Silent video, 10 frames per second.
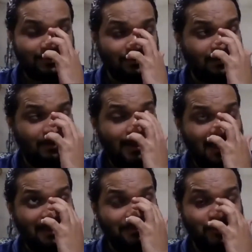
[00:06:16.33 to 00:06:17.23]
So
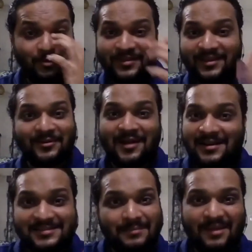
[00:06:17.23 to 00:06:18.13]
music
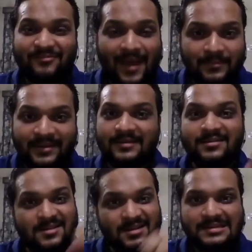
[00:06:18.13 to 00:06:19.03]
runs in my family
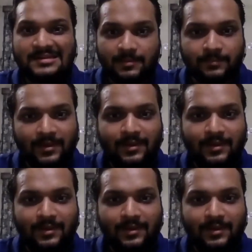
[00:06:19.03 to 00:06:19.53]
really deep.